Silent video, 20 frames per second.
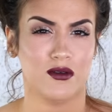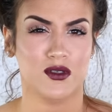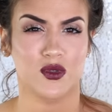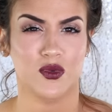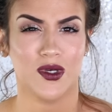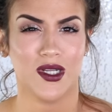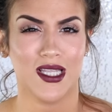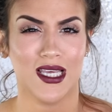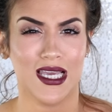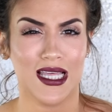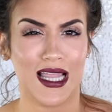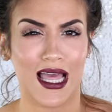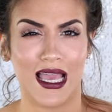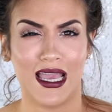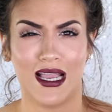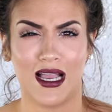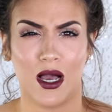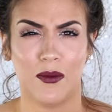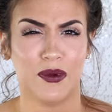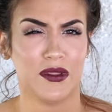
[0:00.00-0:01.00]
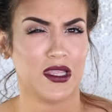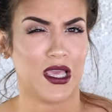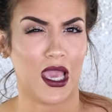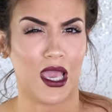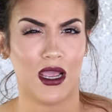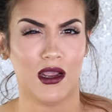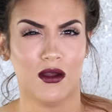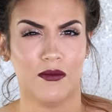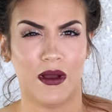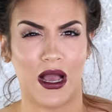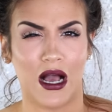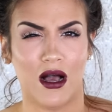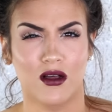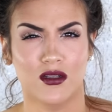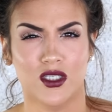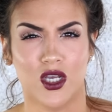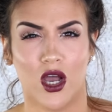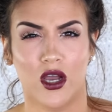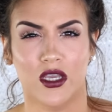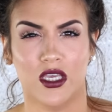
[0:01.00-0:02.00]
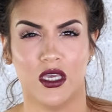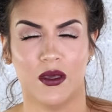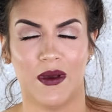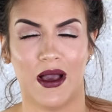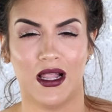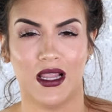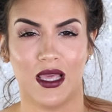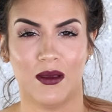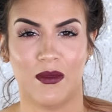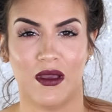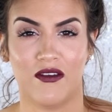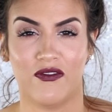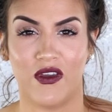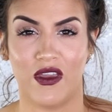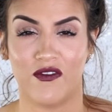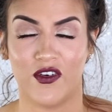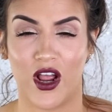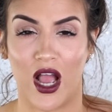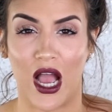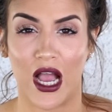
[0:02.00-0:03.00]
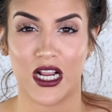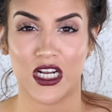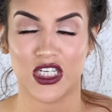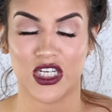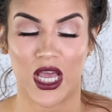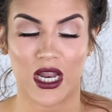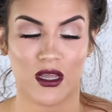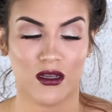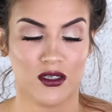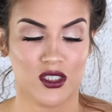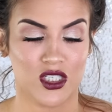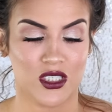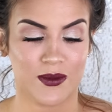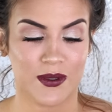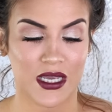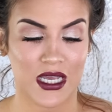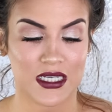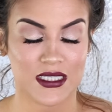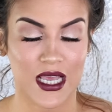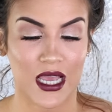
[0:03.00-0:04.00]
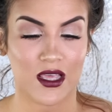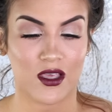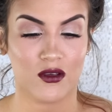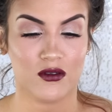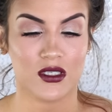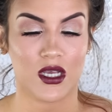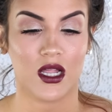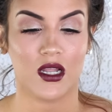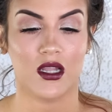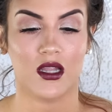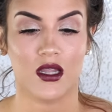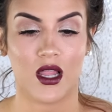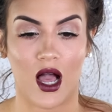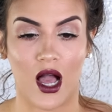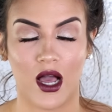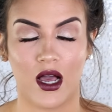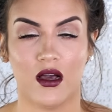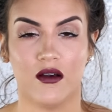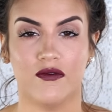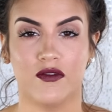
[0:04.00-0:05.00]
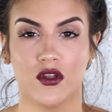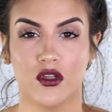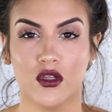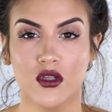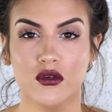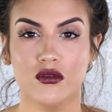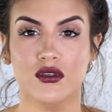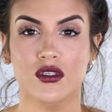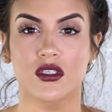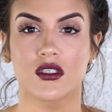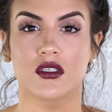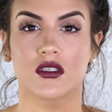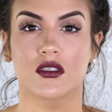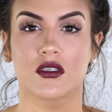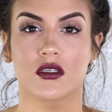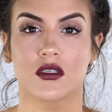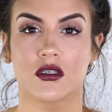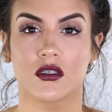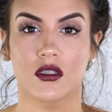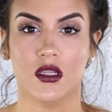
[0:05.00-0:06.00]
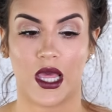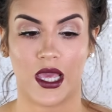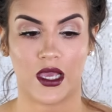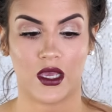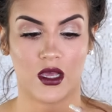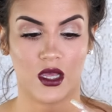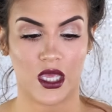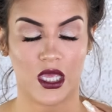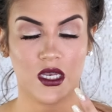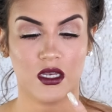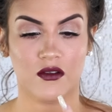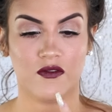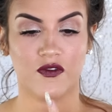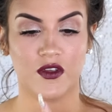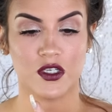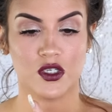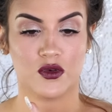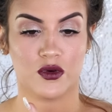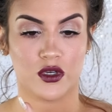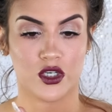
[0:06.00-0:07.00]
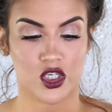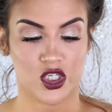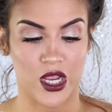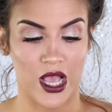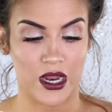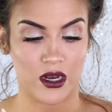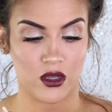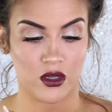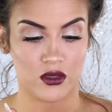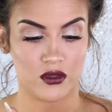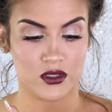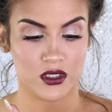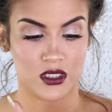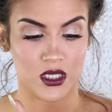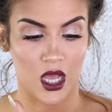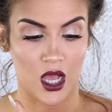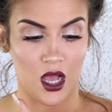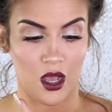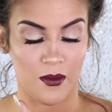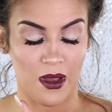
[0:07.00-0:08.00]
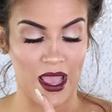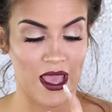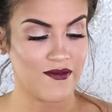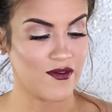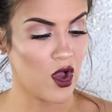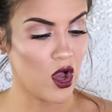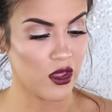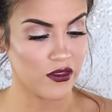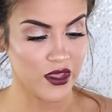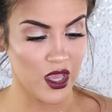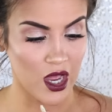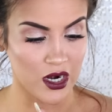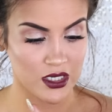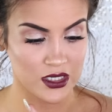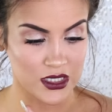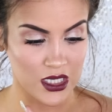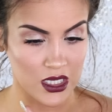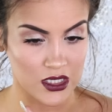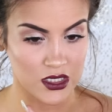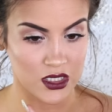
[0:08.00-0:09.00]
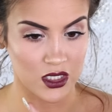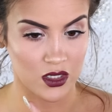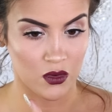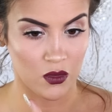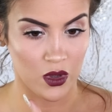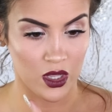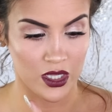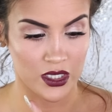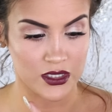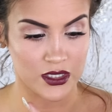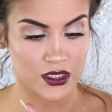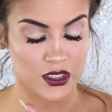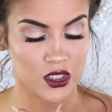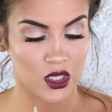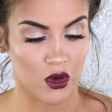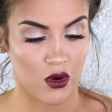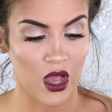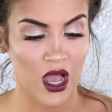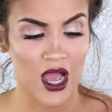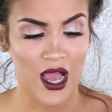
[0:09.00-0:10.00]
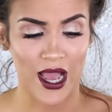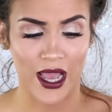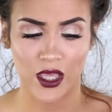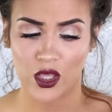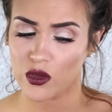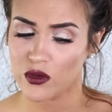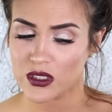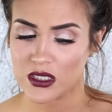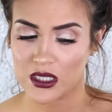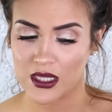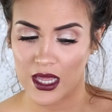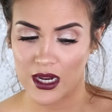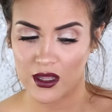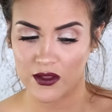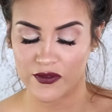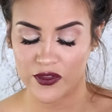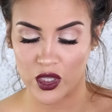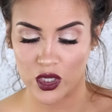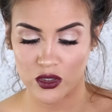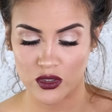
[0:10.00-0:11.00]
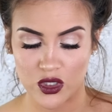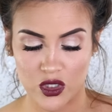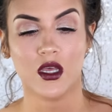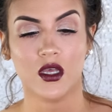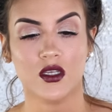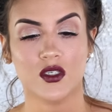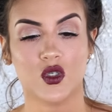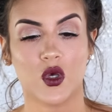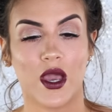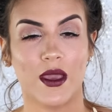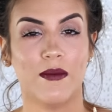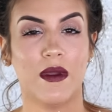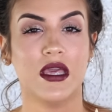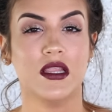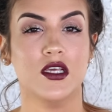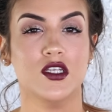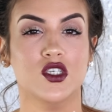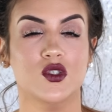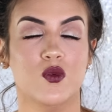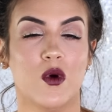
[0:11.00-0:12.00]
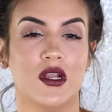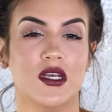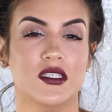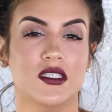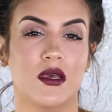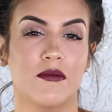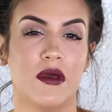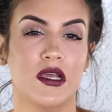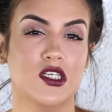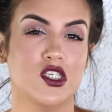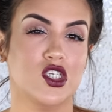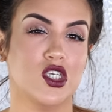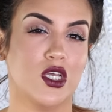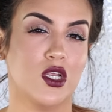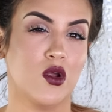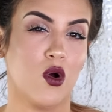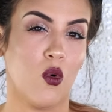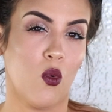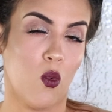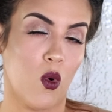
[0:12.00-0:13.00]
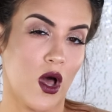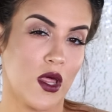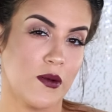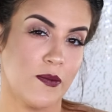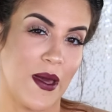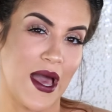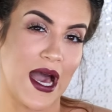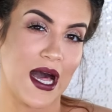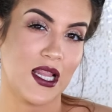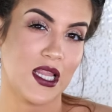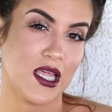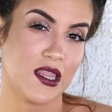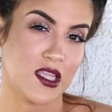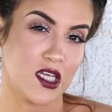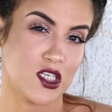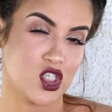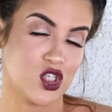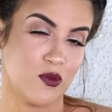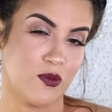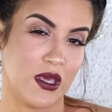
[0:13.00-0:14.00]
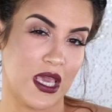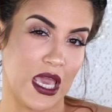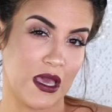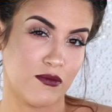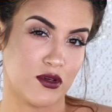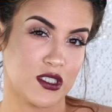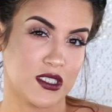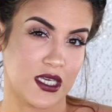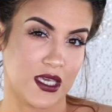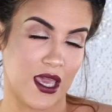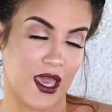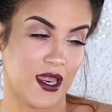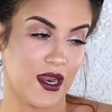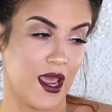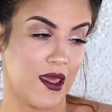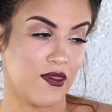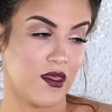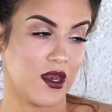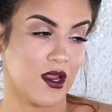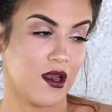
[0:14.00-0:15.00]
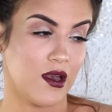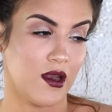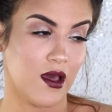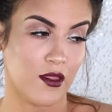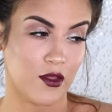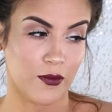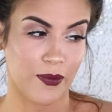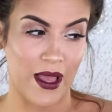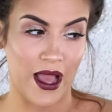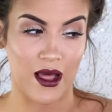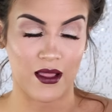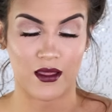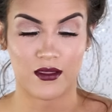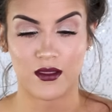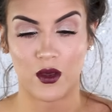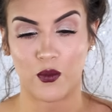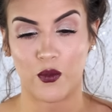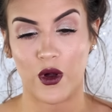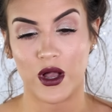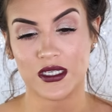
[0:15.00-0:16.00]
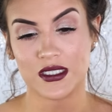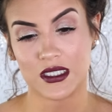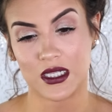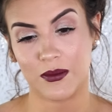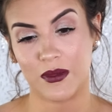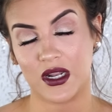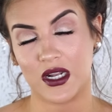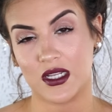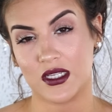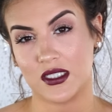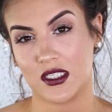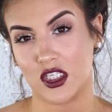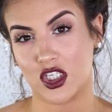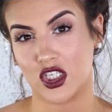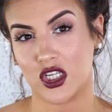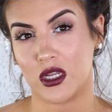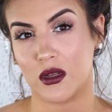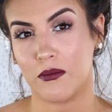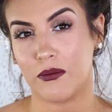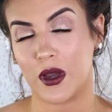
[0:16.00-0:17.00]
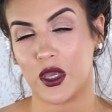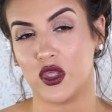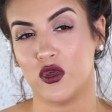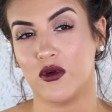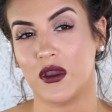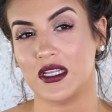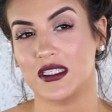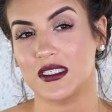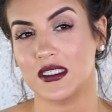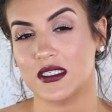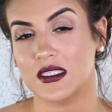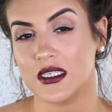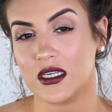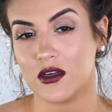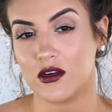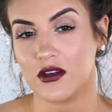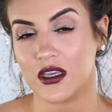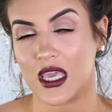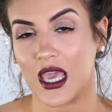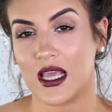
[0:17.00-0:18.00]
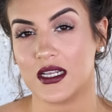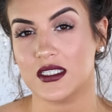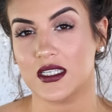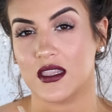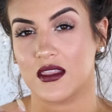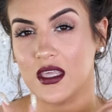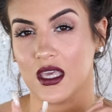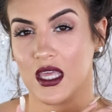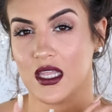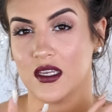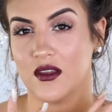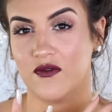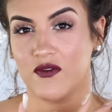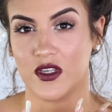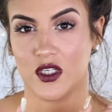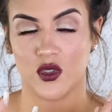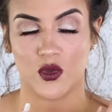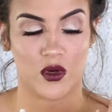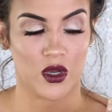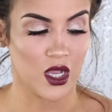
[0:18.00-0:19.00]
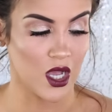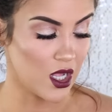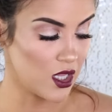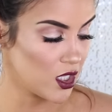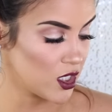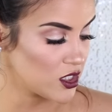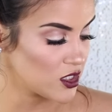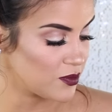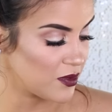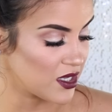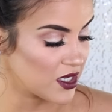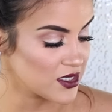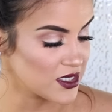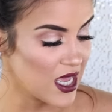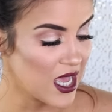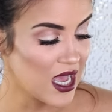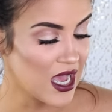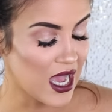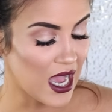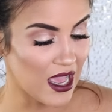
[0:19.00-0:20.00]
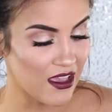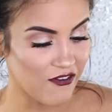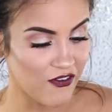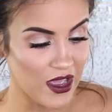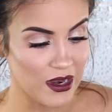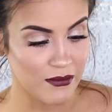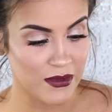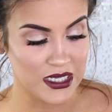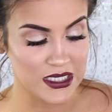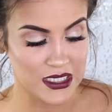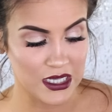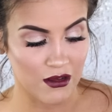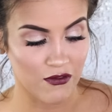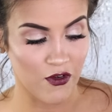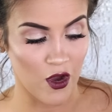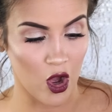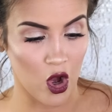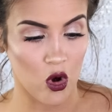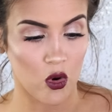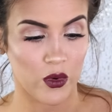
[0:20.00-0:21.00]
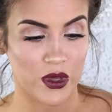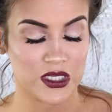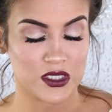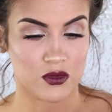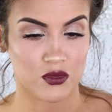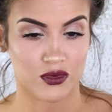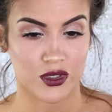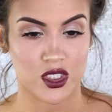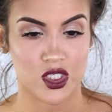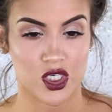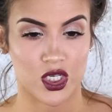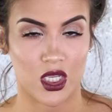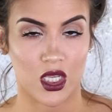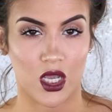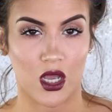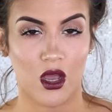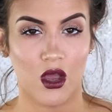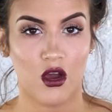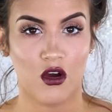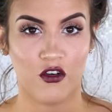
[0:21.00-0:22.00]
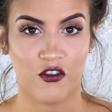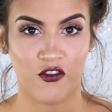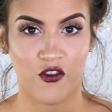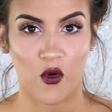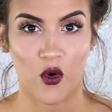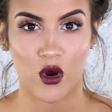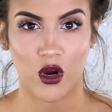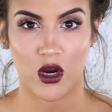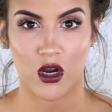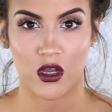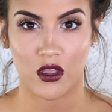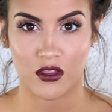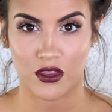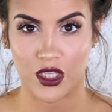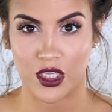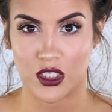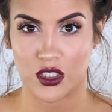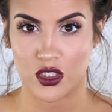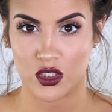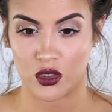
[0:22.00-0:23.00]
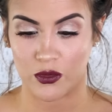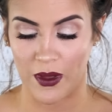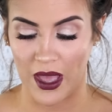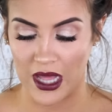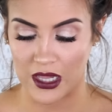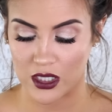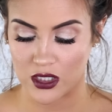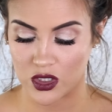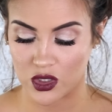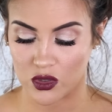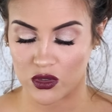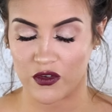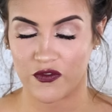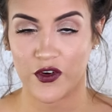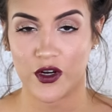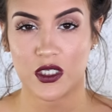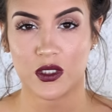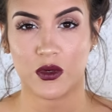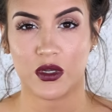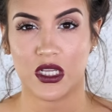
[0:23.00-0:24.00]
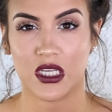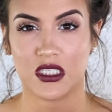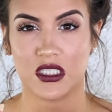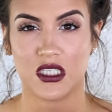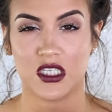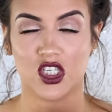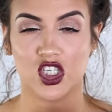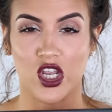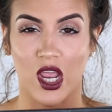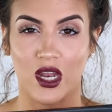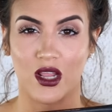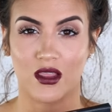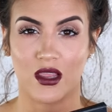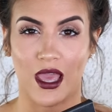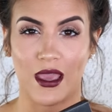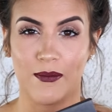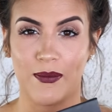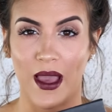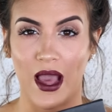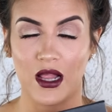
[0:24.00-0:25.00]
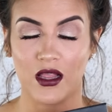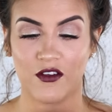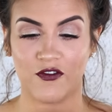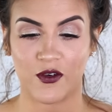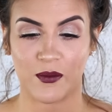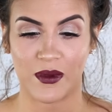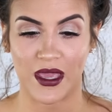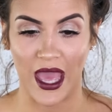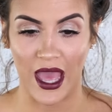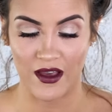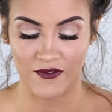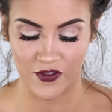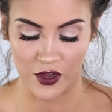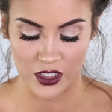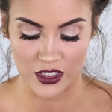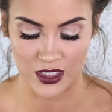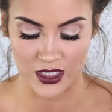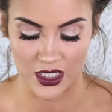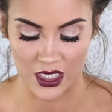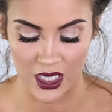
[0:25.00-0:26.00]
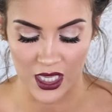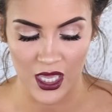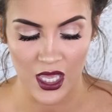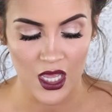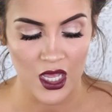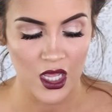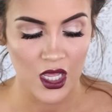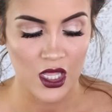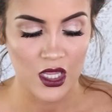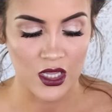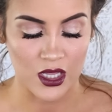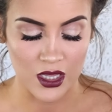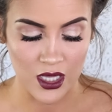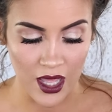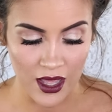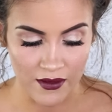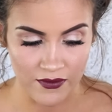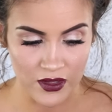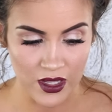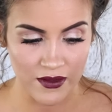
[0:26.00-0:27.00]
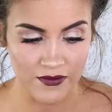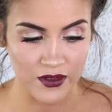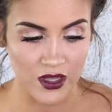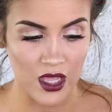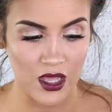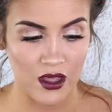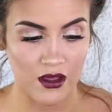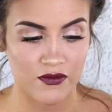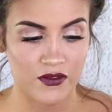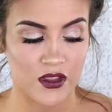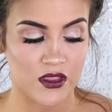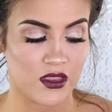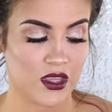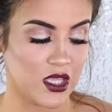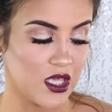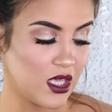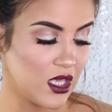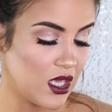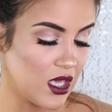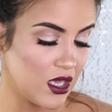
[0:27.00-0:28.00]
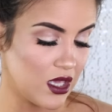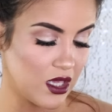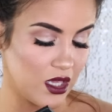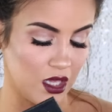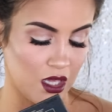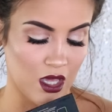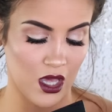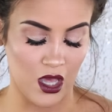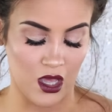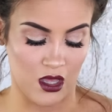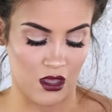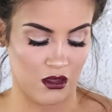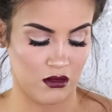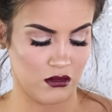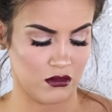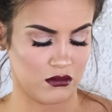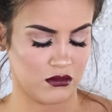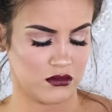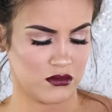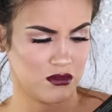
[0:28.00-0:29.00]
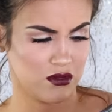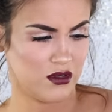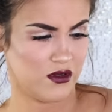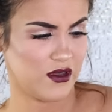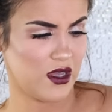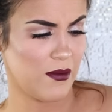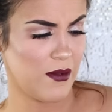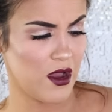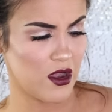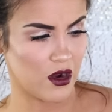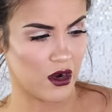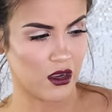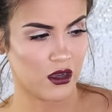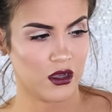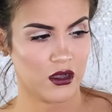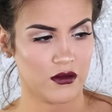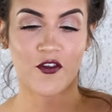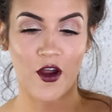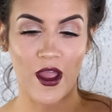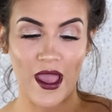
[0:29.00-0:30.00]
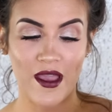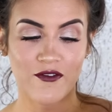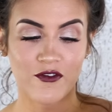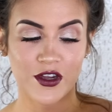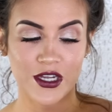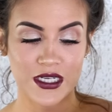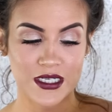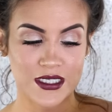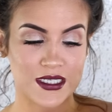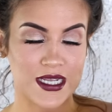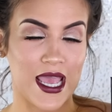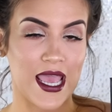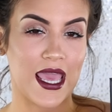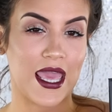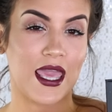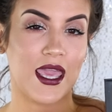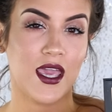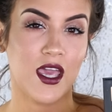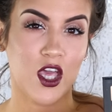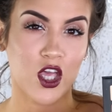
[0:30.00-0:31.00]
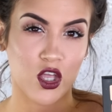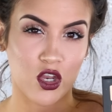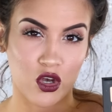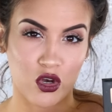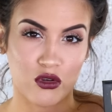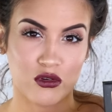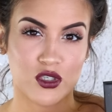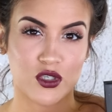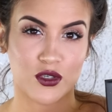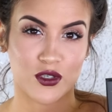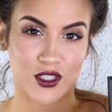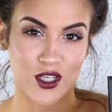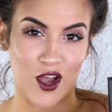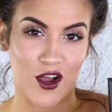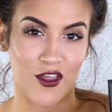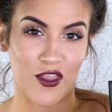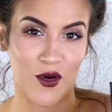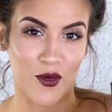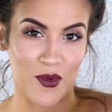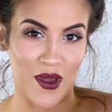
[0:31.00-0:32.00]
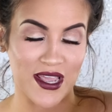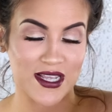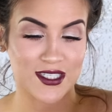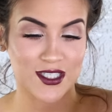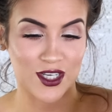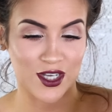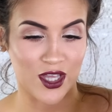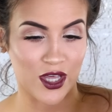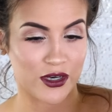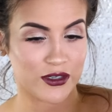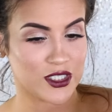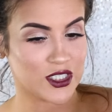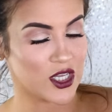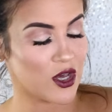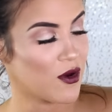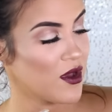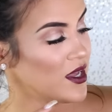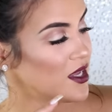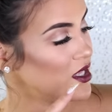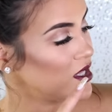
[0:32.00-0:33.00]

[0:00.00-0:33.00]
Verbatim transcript: I was really like up in the air about talking about like my favorite eyeshadows just because I use a lot of loose like individual shadows. Um, I have all the Anastasia ones, so I use a lot of those. So I mainly just wanted to mention one palette that you'd be able to get and then another palette that was limited edition, but you can still get the individual colors because I find myself always reaching for these two palettes. So the first one is the Shade and Light palette from Kat Von D. Love, love, love the, oh, Come on, girl. For everyday, neutrals are the way to go. So